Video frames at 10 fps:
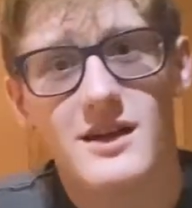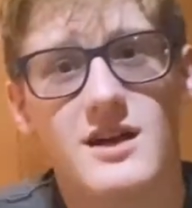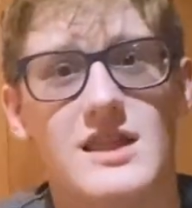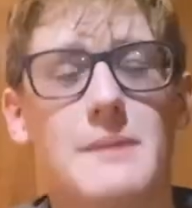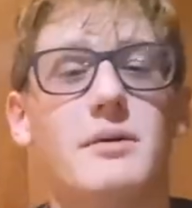And
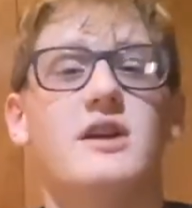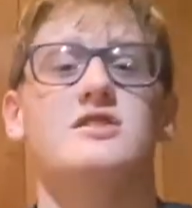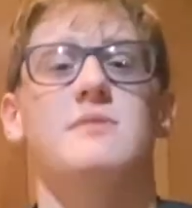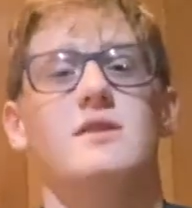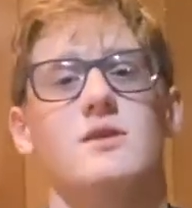that
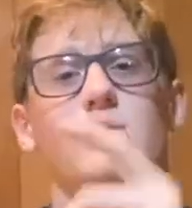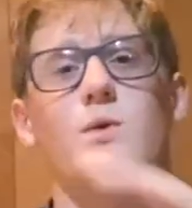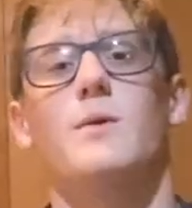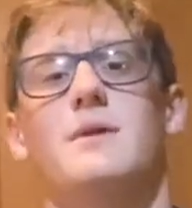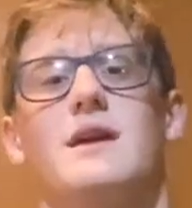punishment
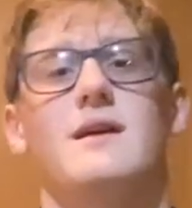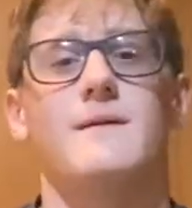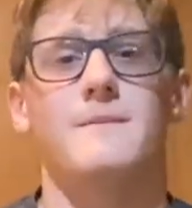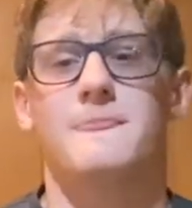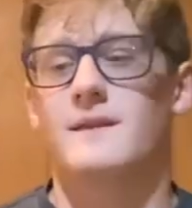will be
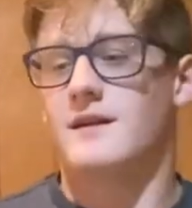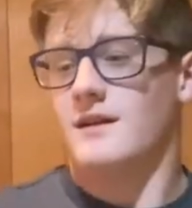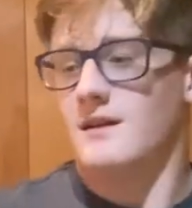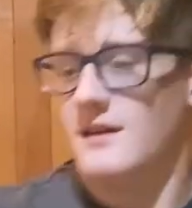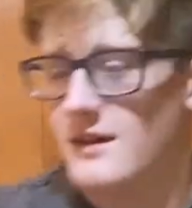
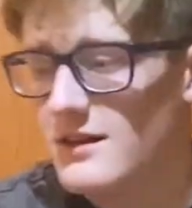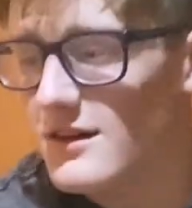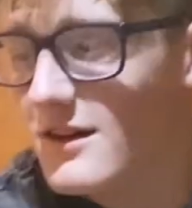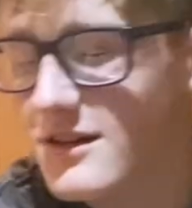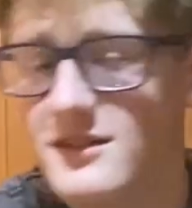
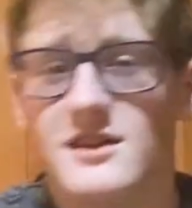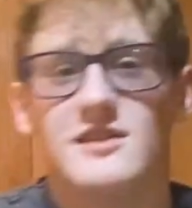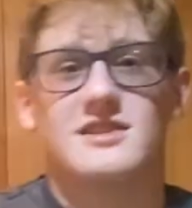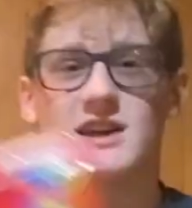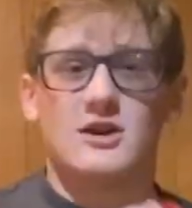two
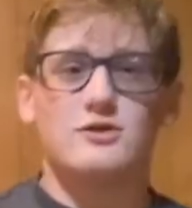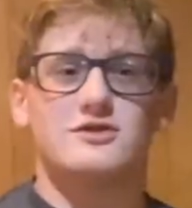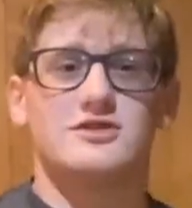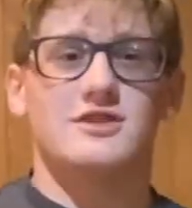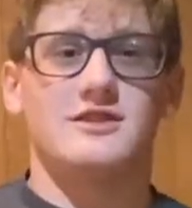
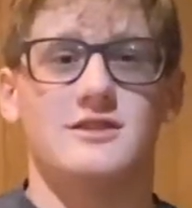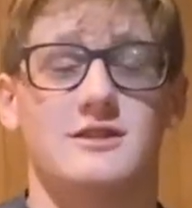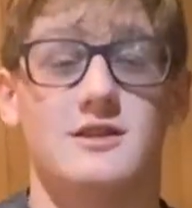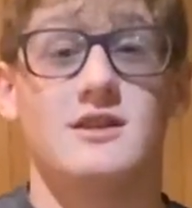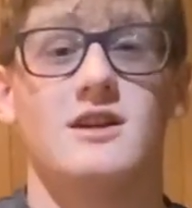Skittles.
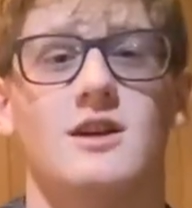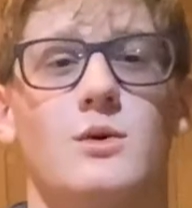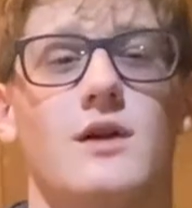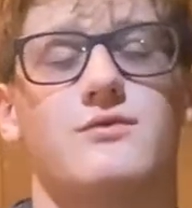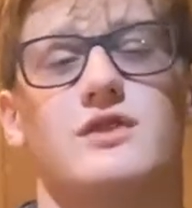We
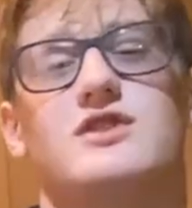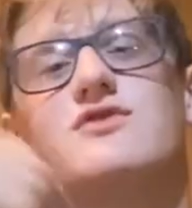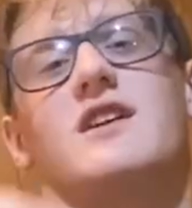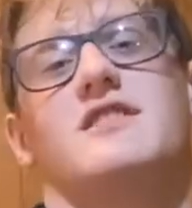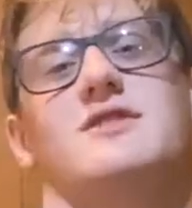have french
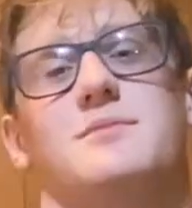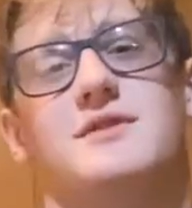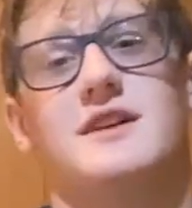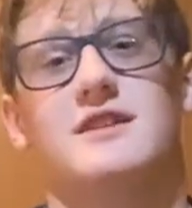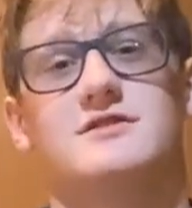fries
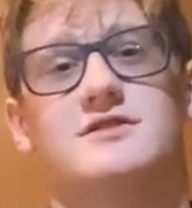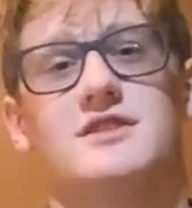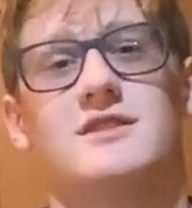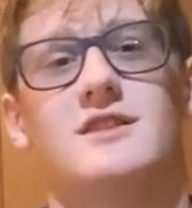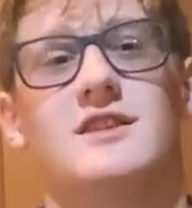upstairs.
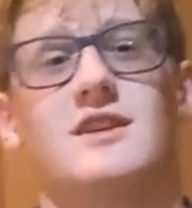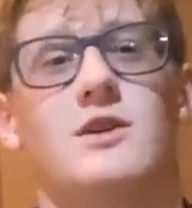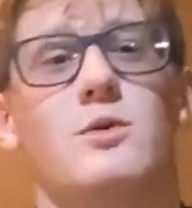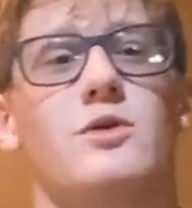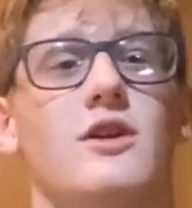
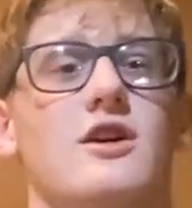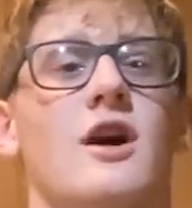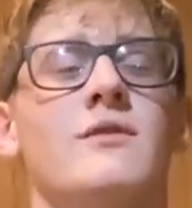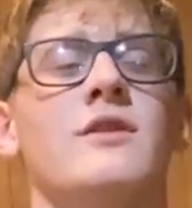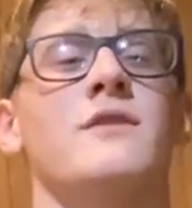We're going to
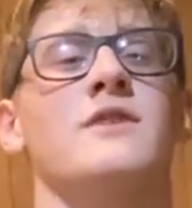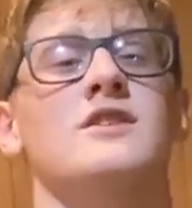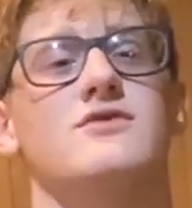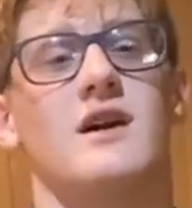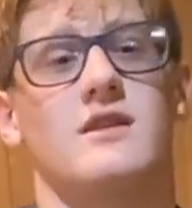cover the french
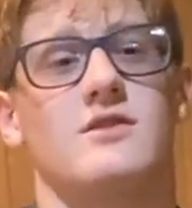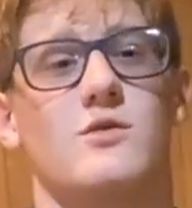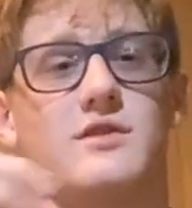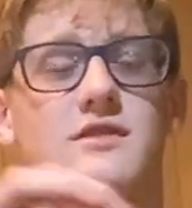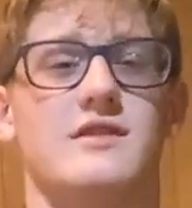fries
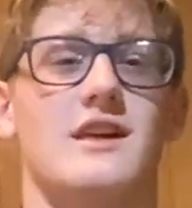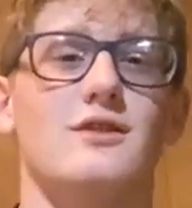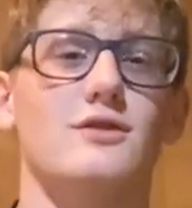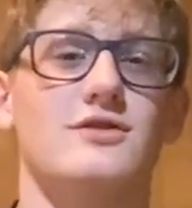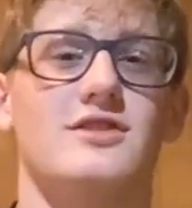with
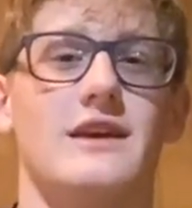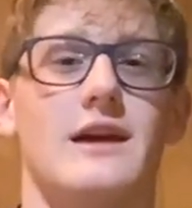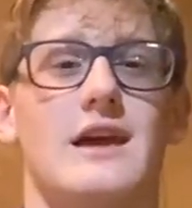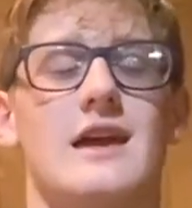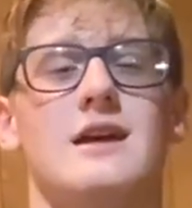Skittles
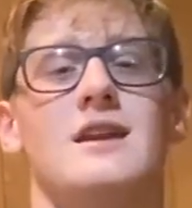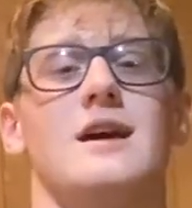and